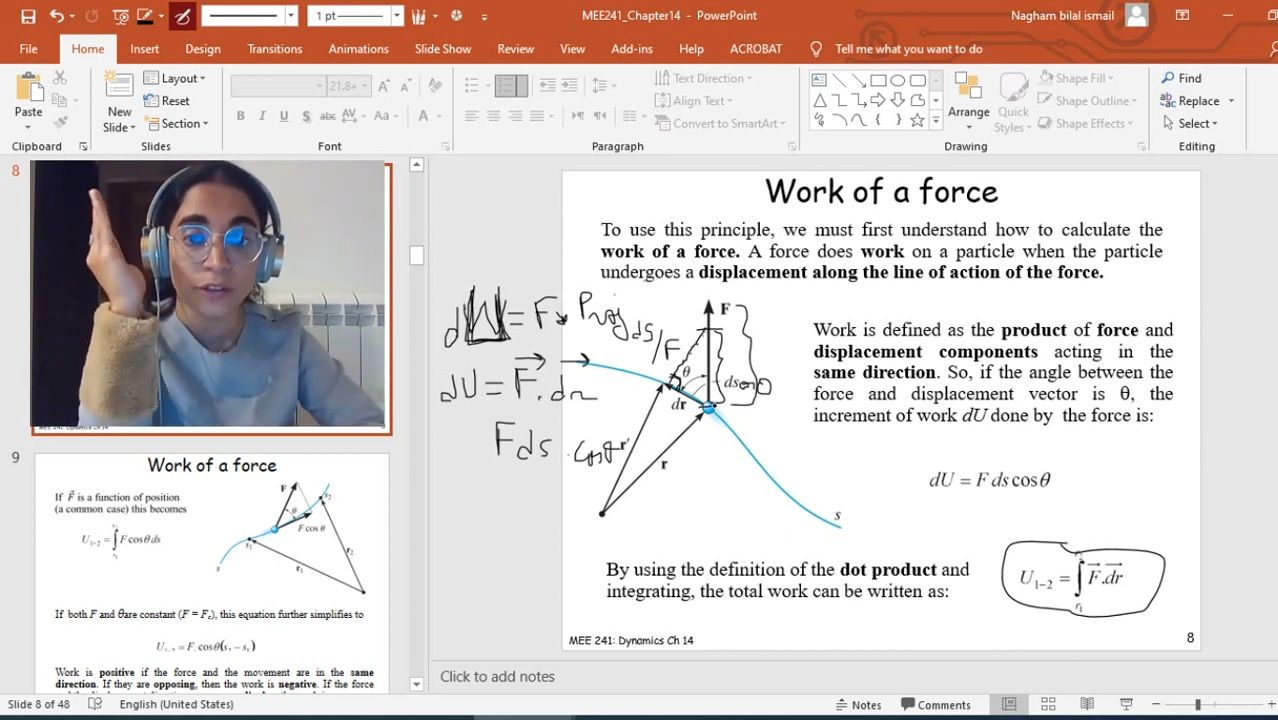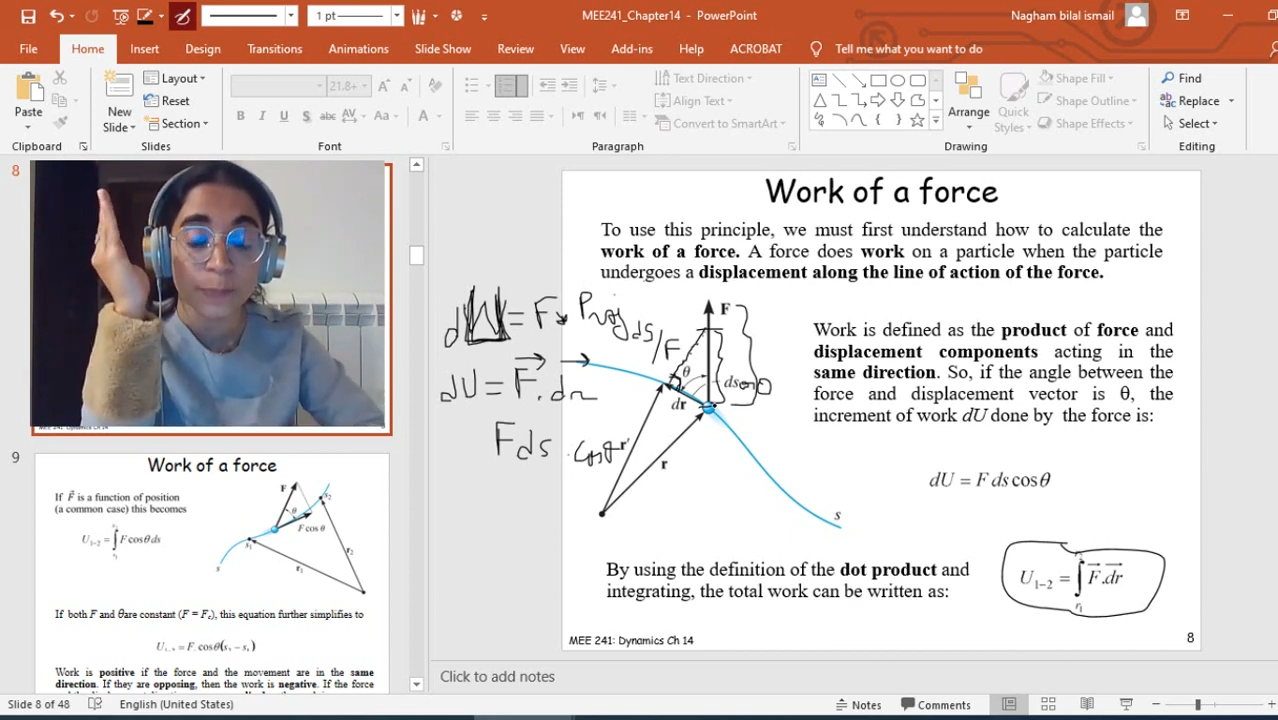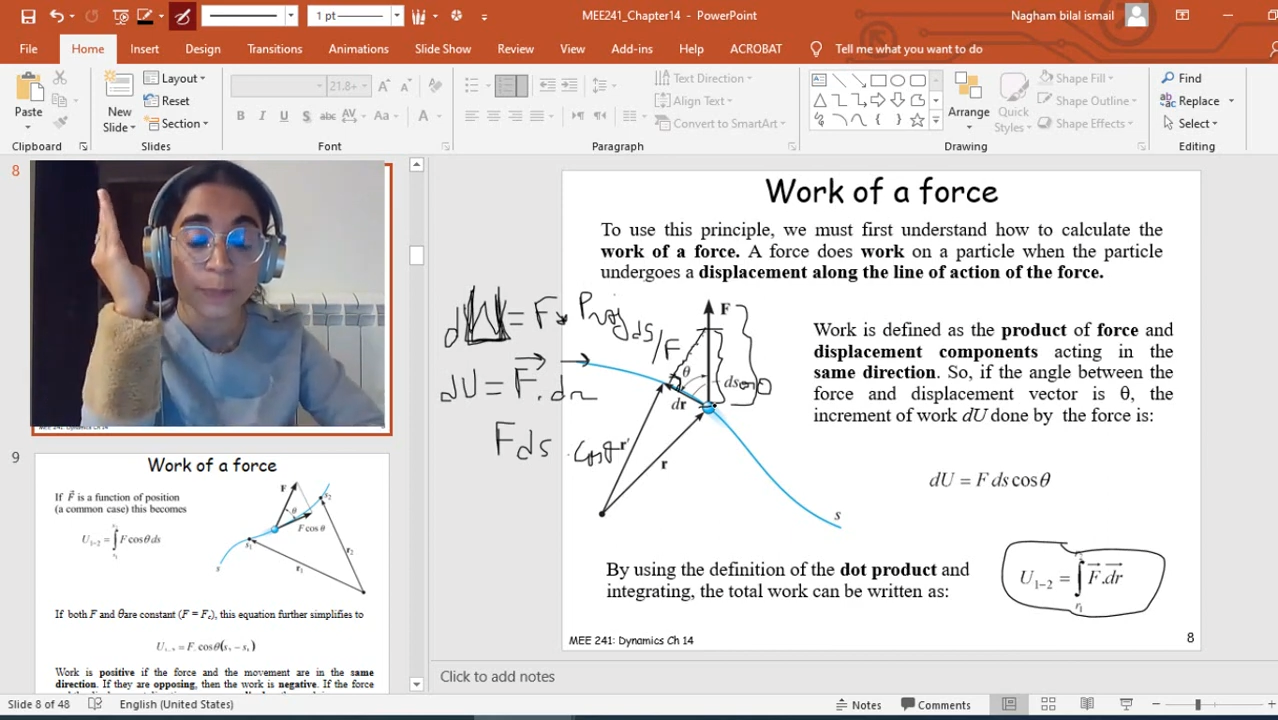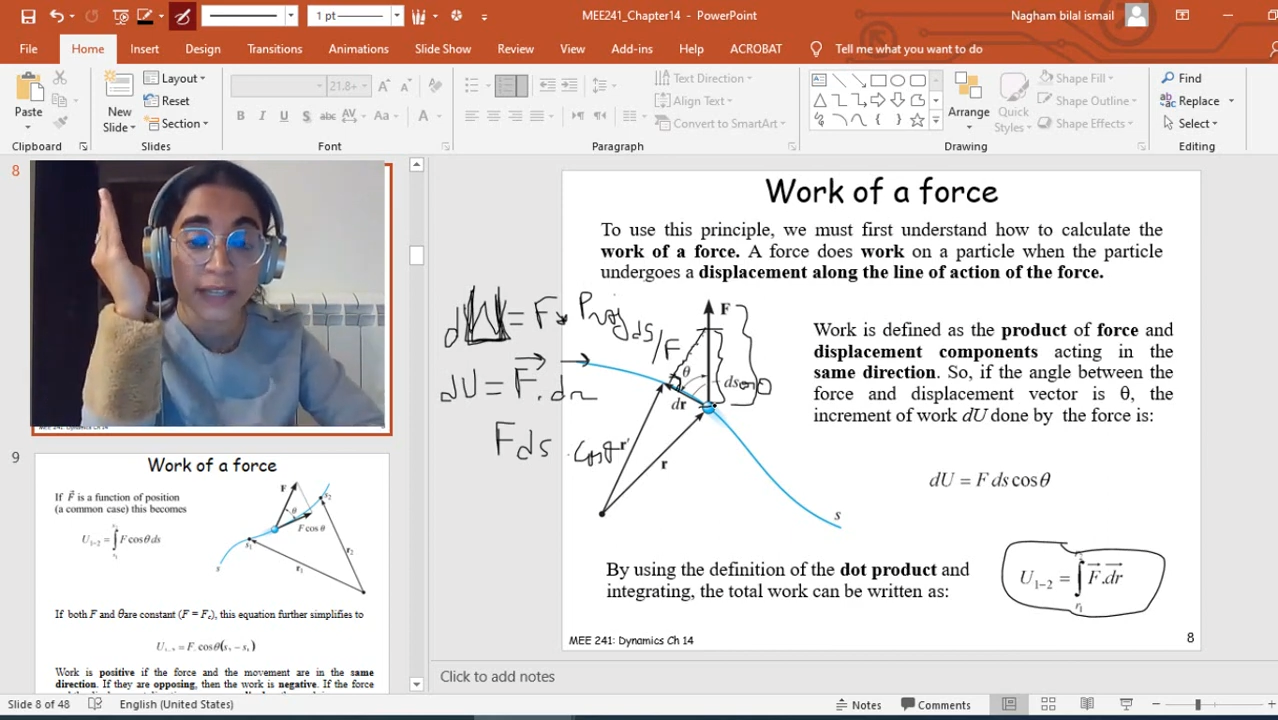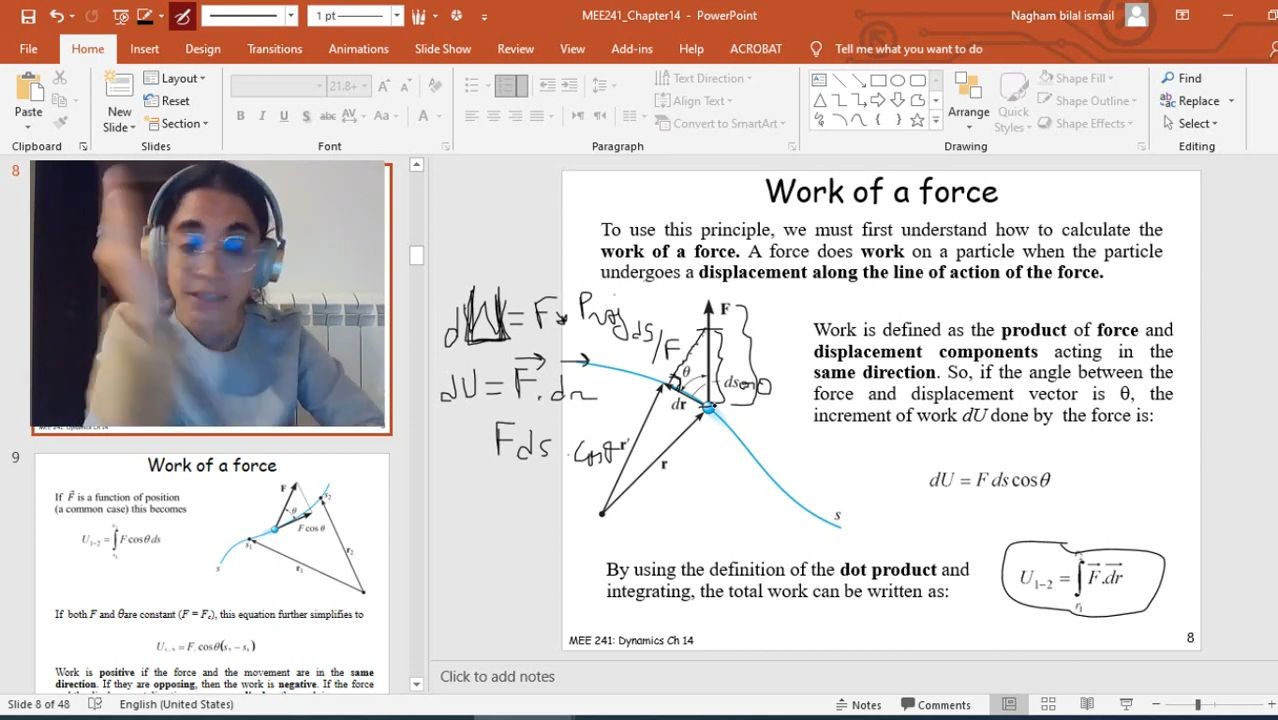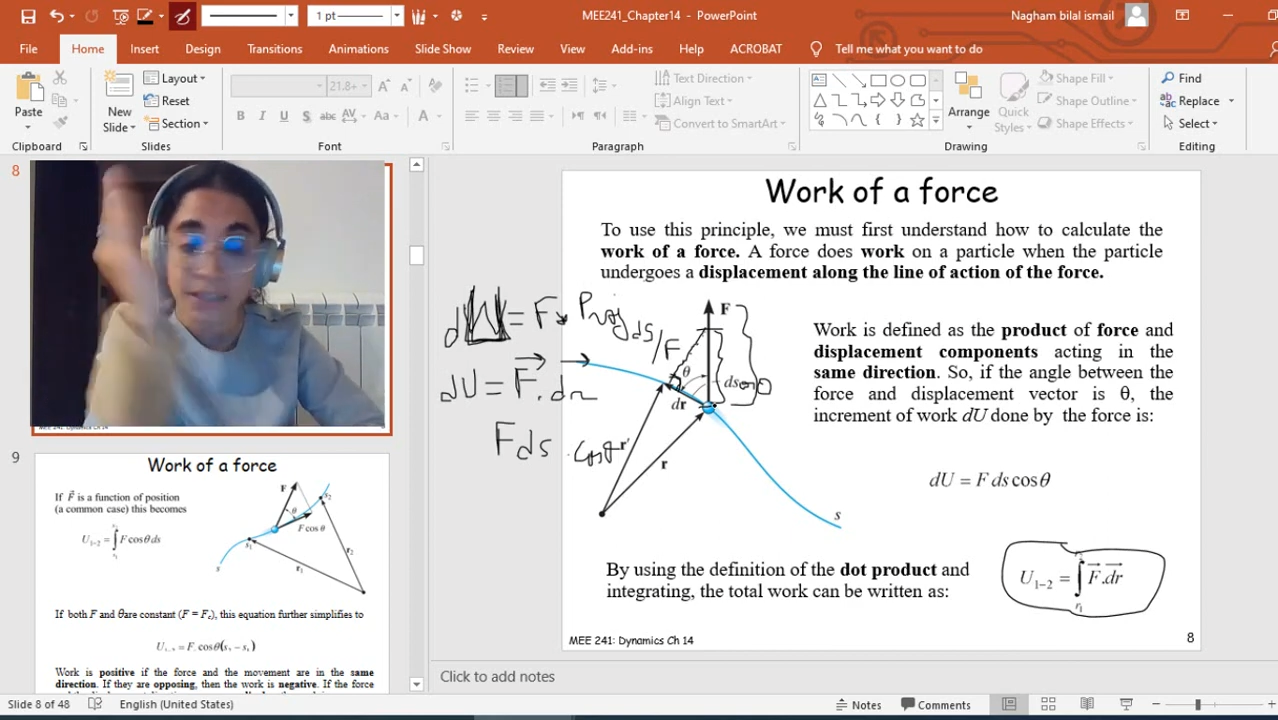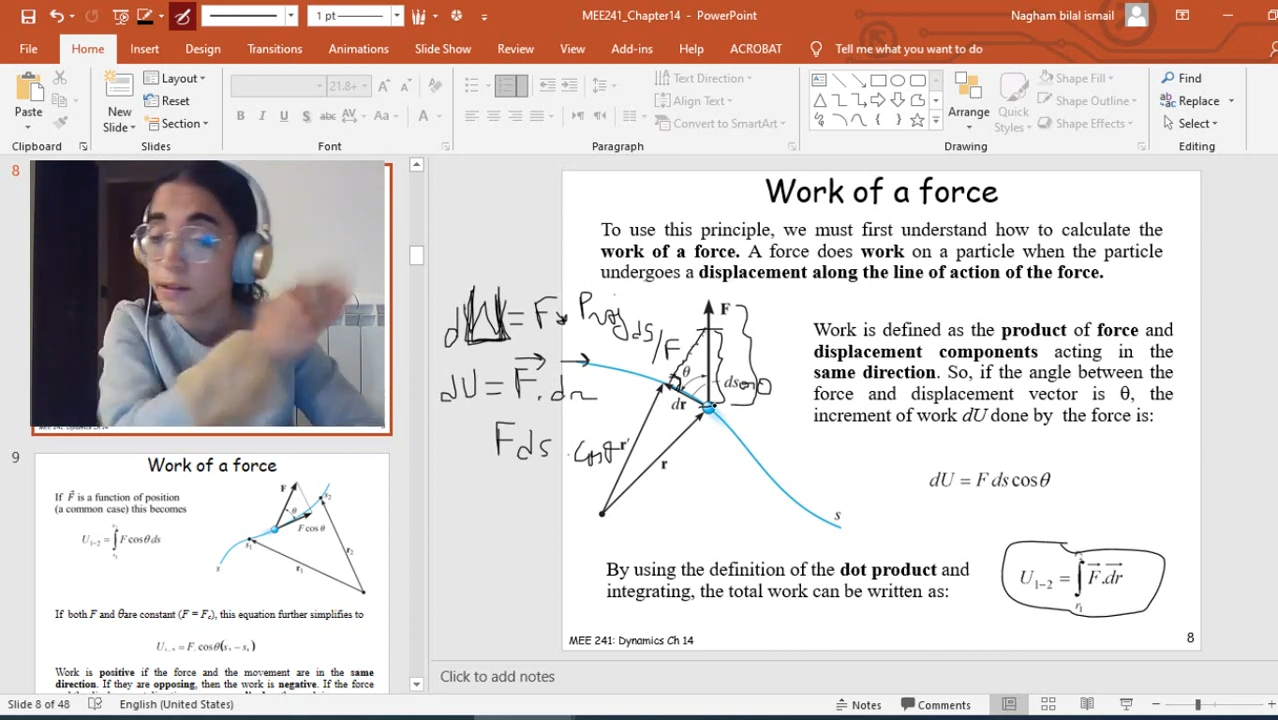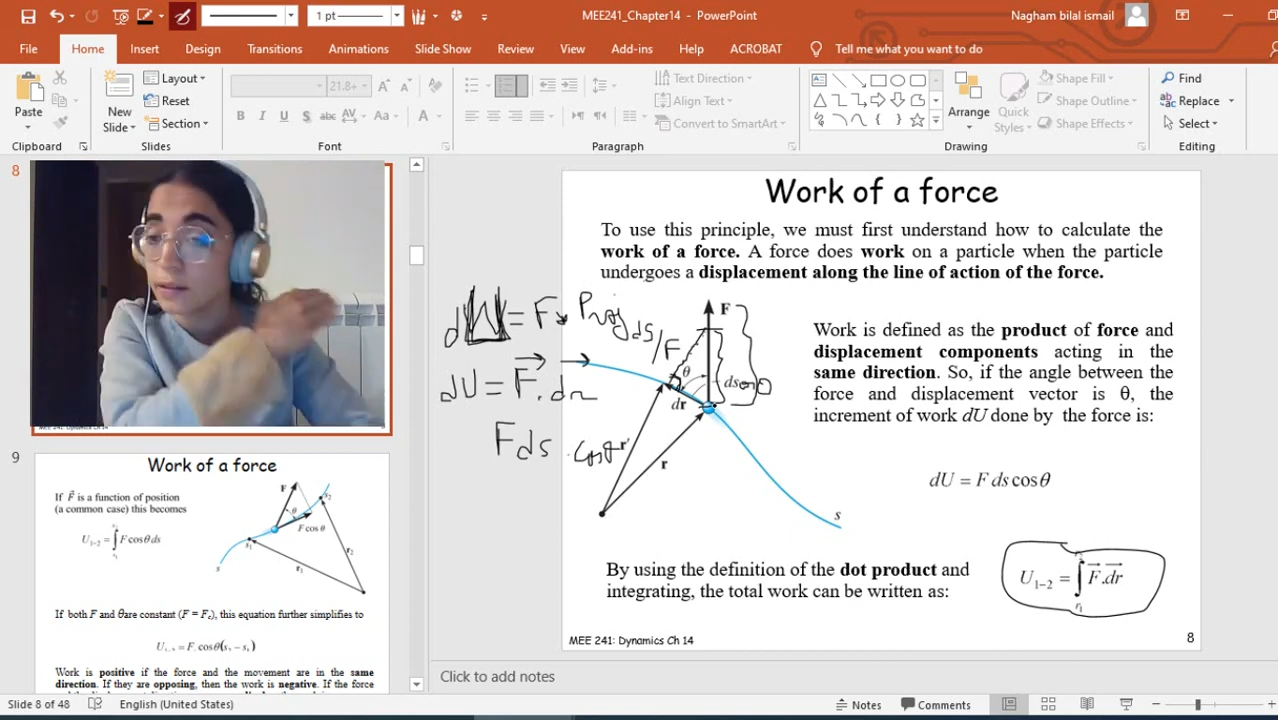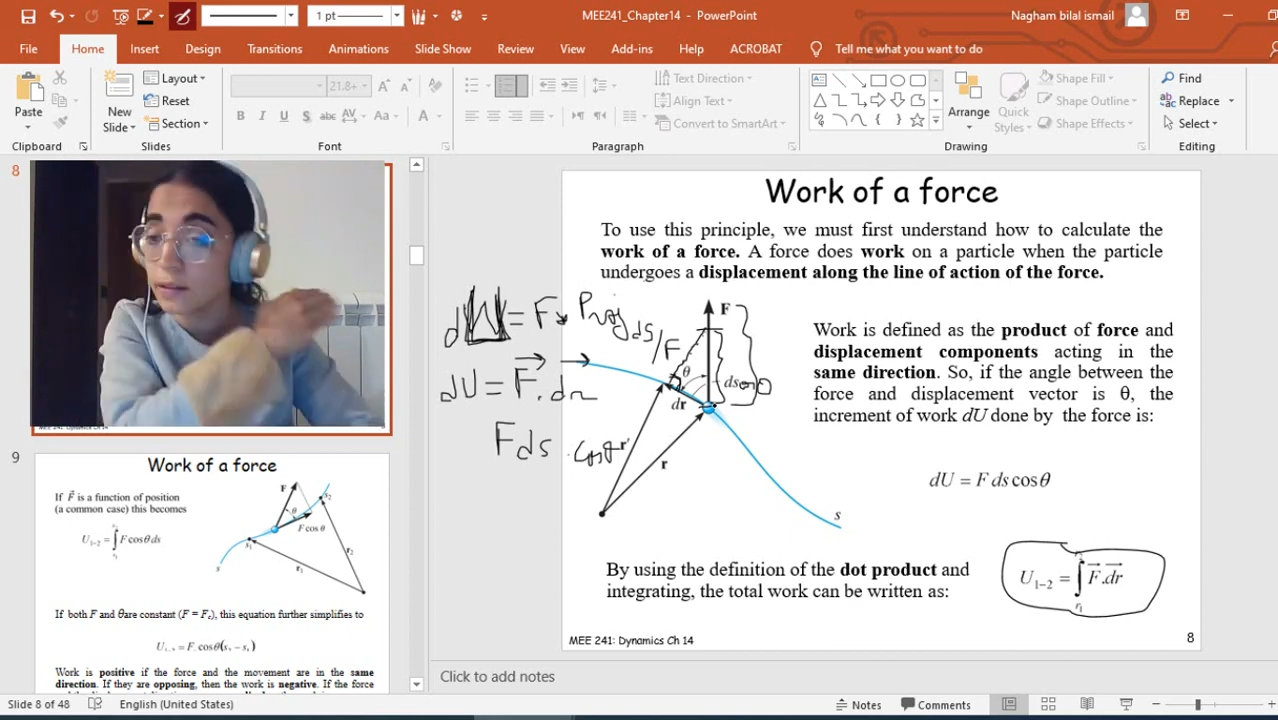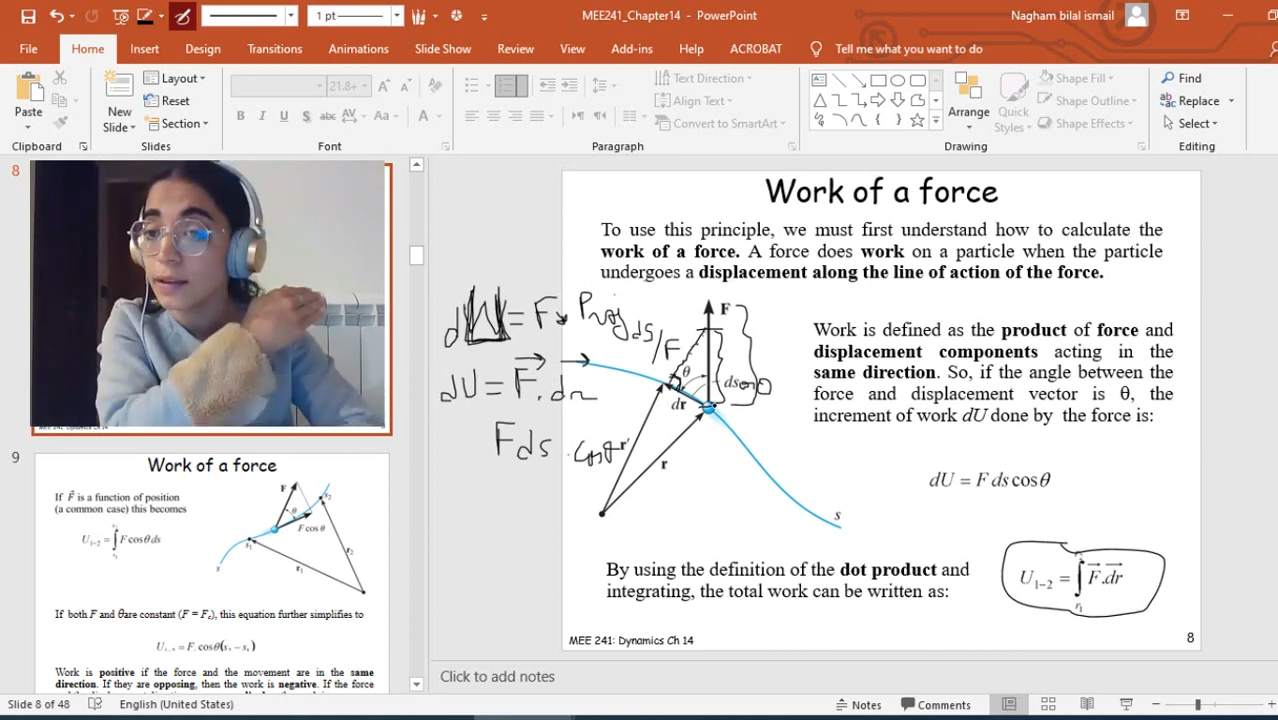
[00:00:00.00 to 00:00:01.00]

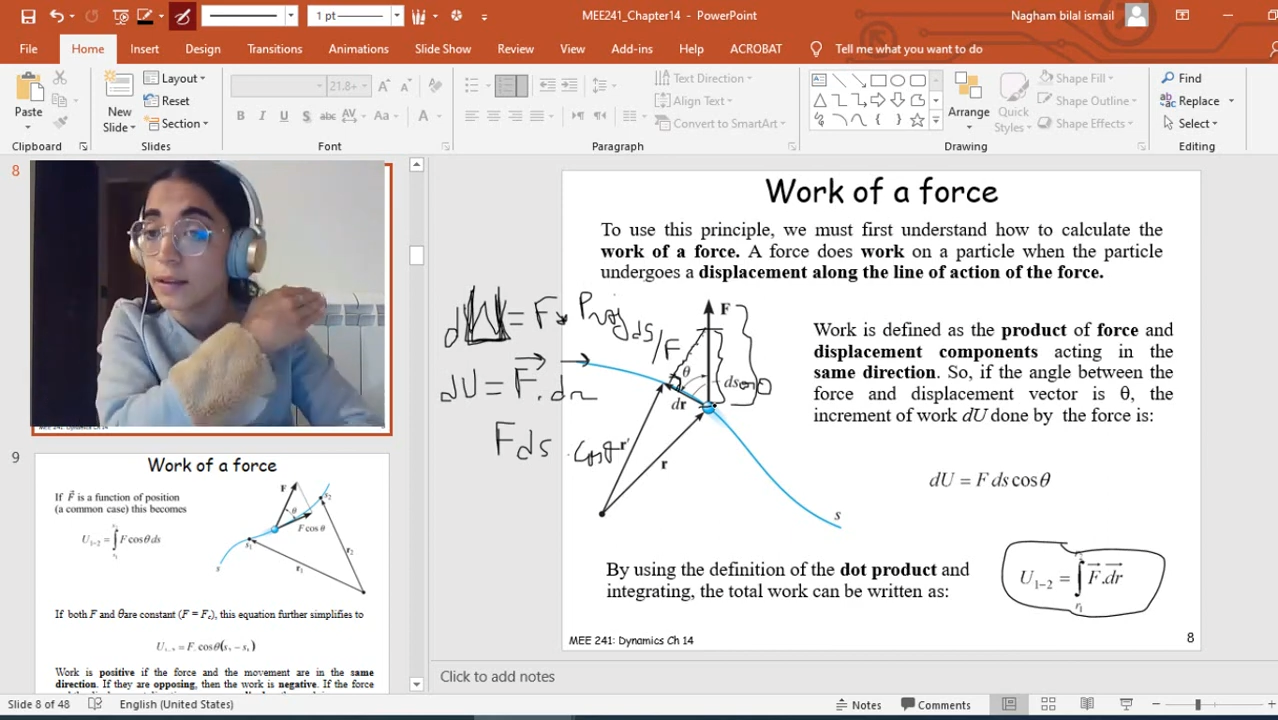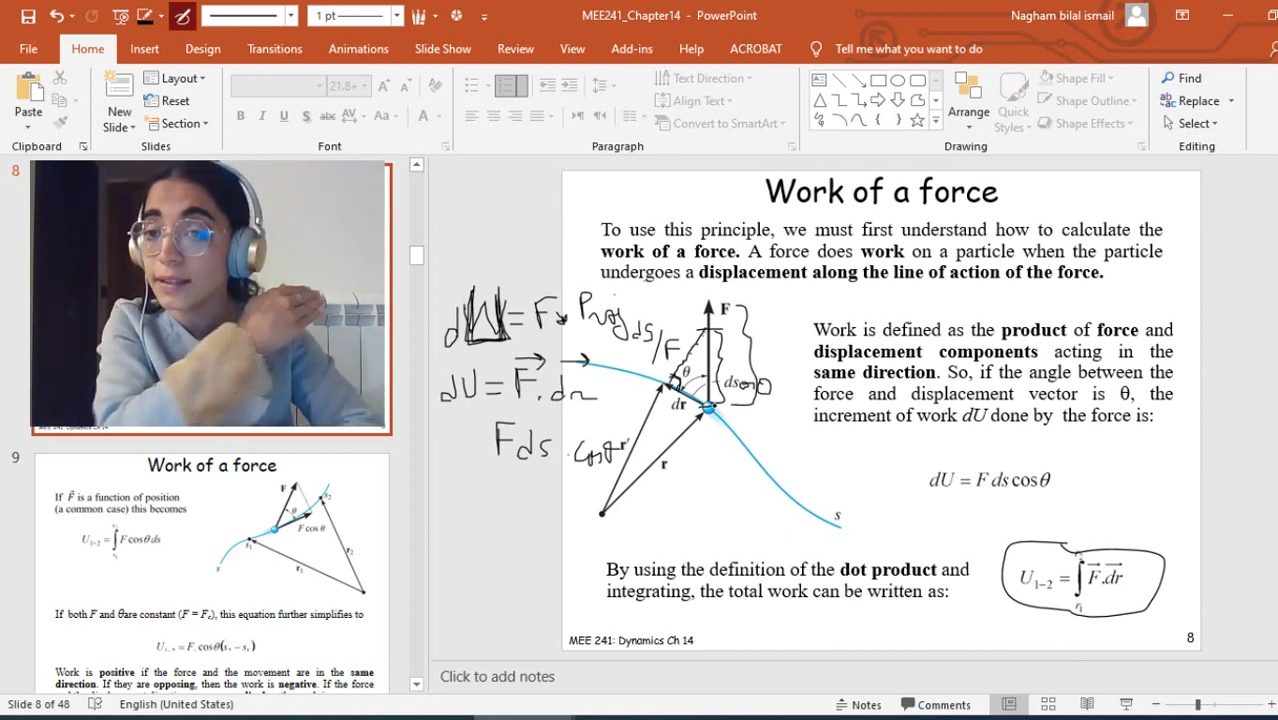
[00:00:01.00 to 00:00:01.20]
displacement